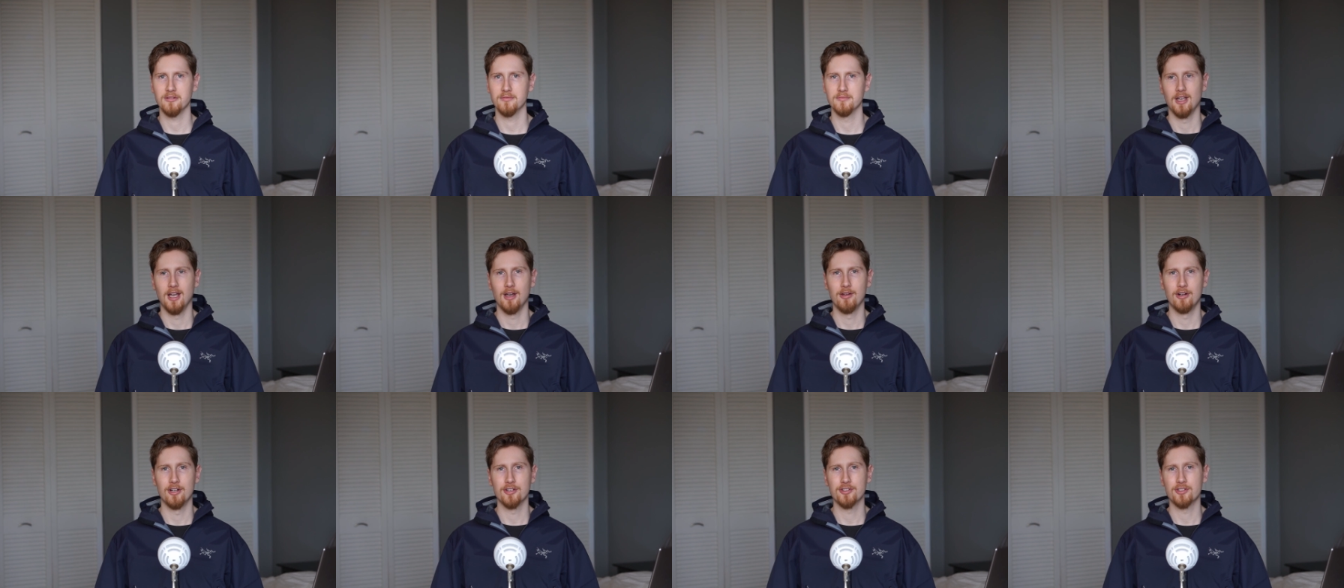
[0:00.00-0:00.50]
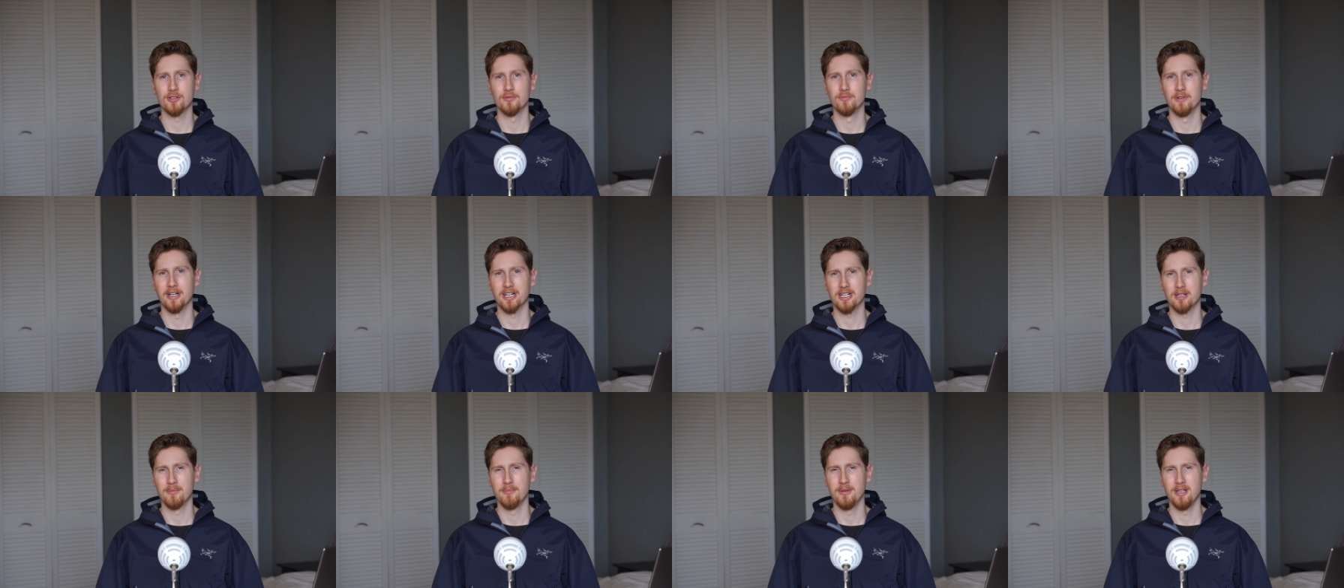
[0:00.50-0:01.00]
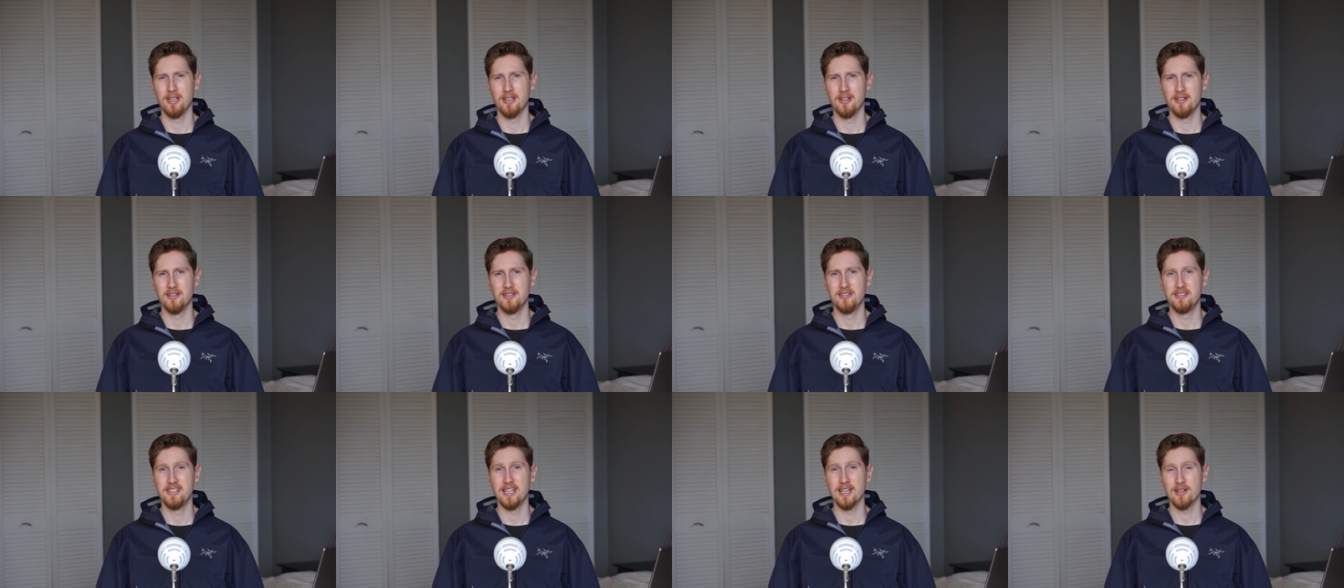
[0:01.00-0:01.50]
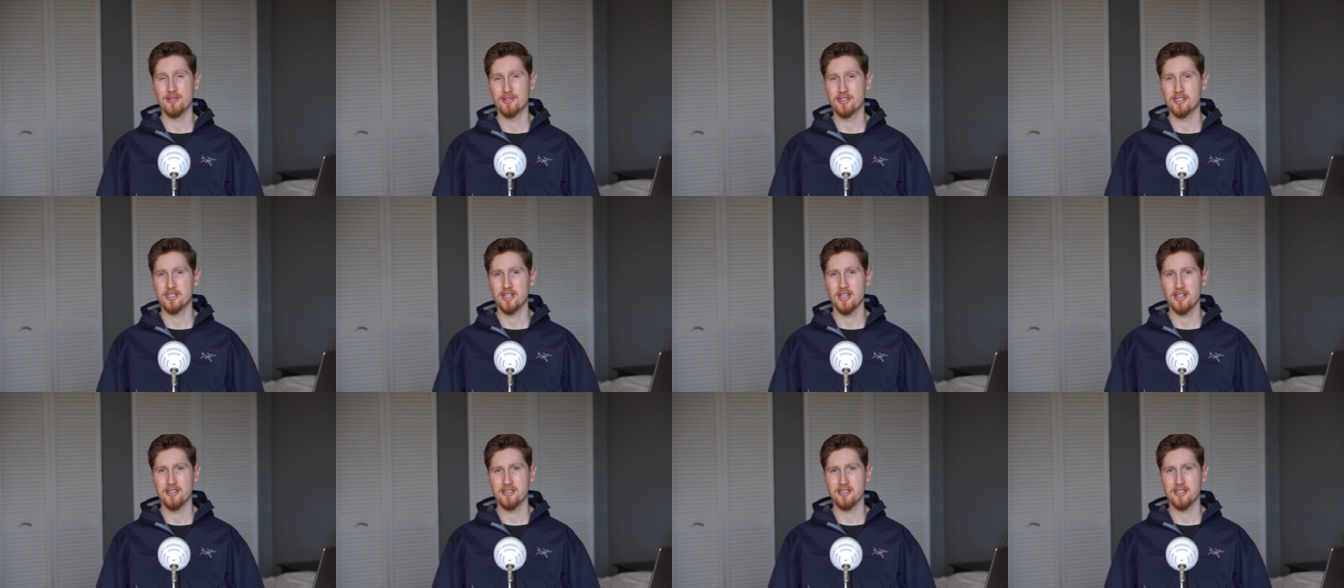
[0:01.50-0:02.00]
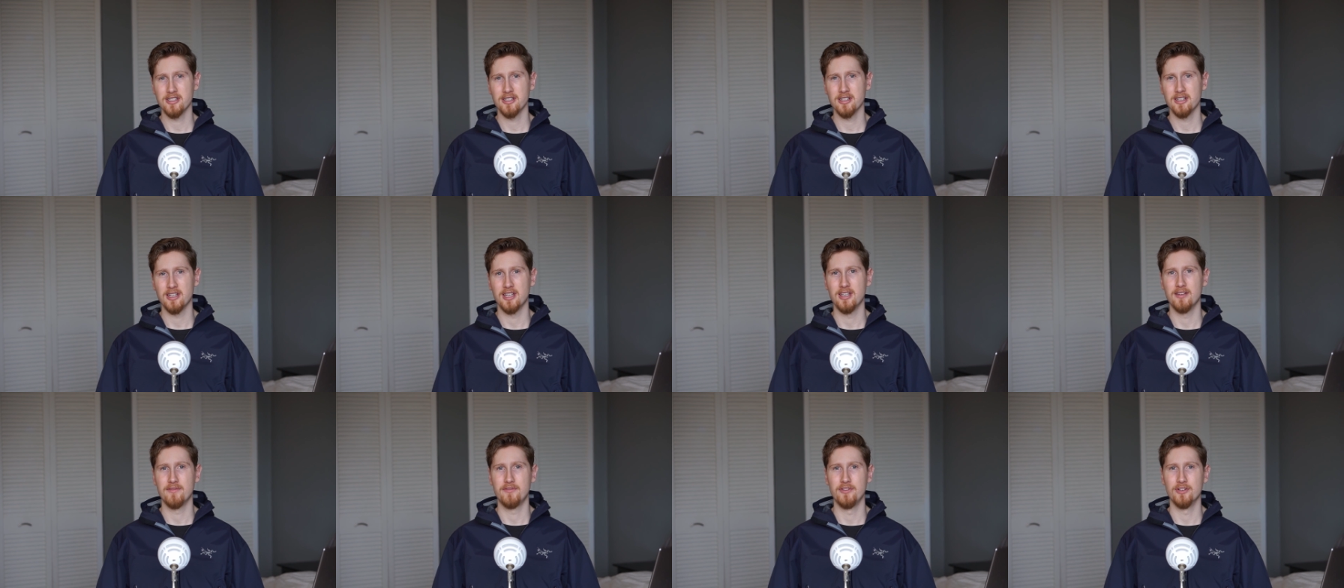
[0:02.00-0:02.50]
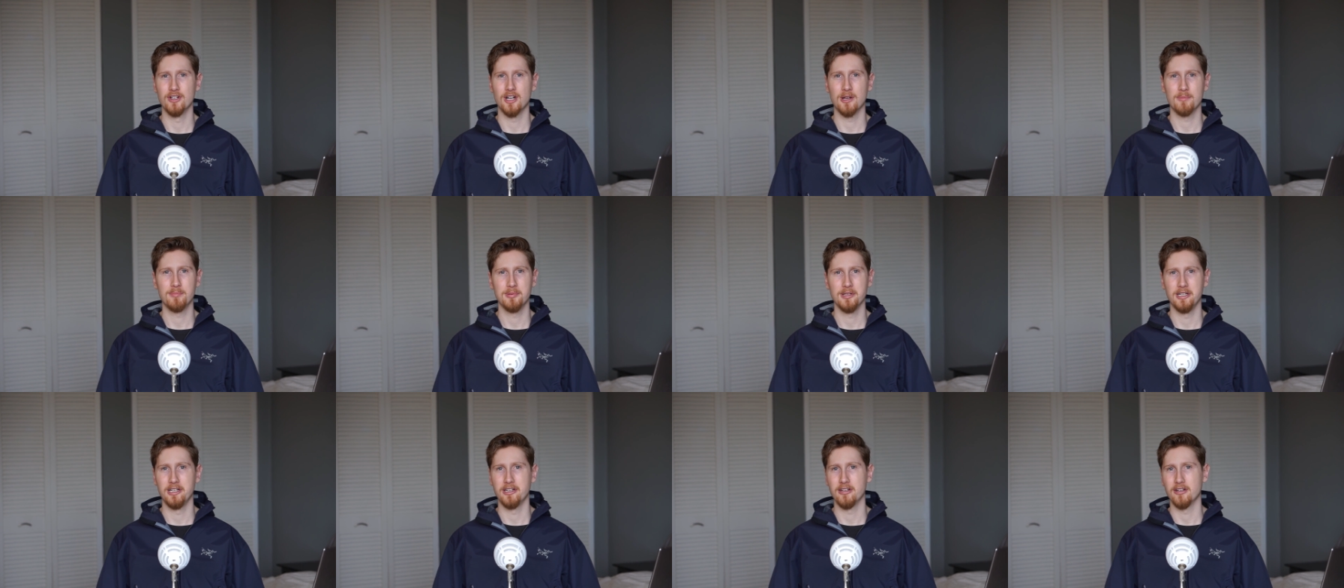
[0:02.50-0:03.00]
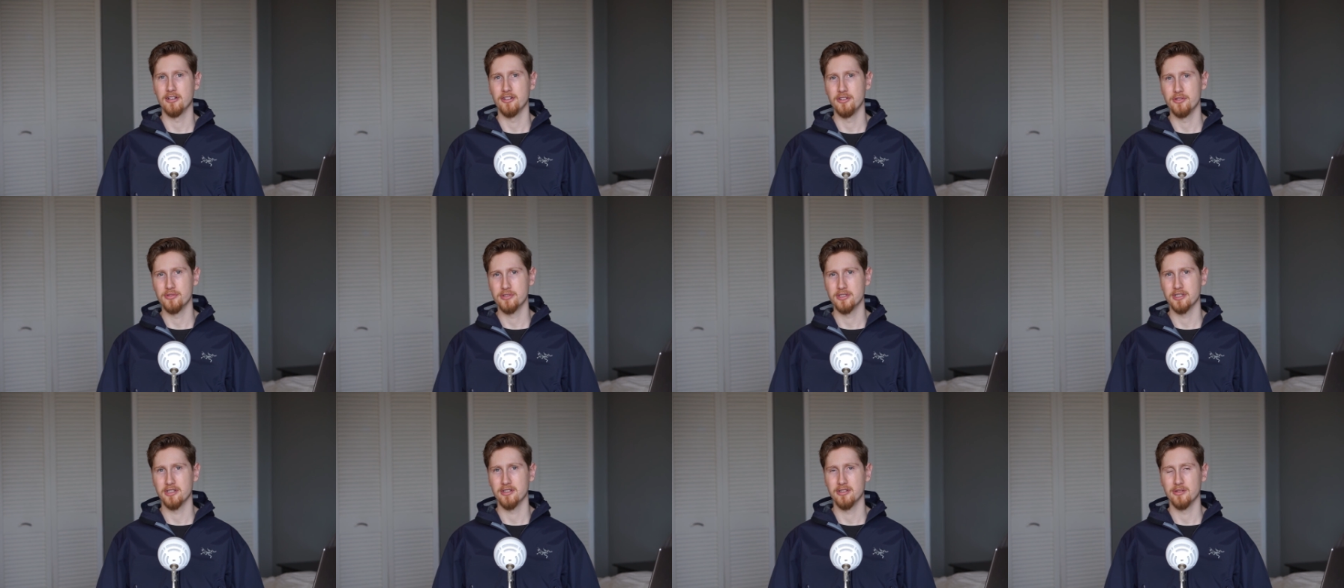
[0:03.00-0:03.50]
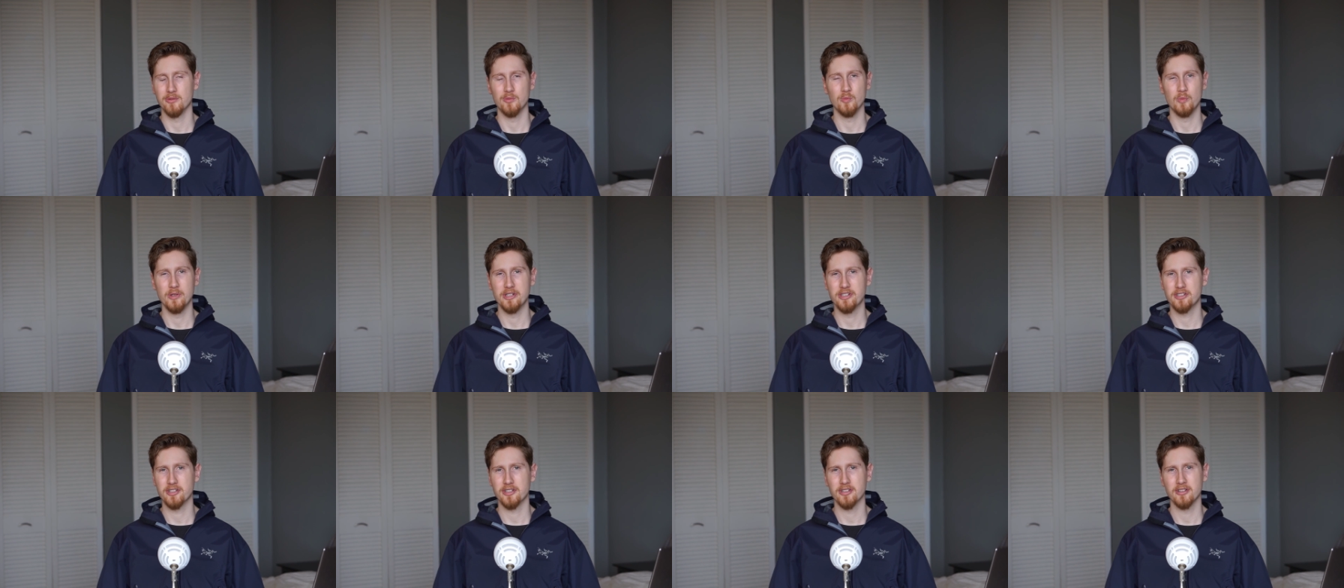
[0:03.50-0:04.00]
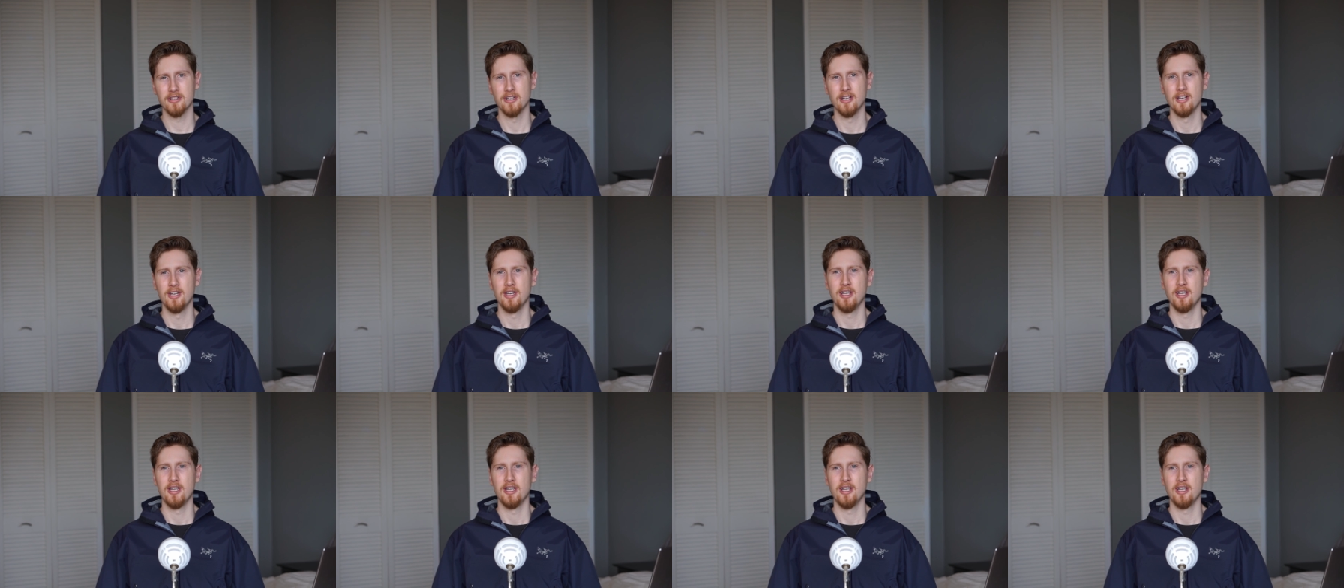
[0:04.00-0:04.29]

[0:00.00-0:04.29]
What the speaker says: I would also recommend downsizing if you're not planning on using it in the winter.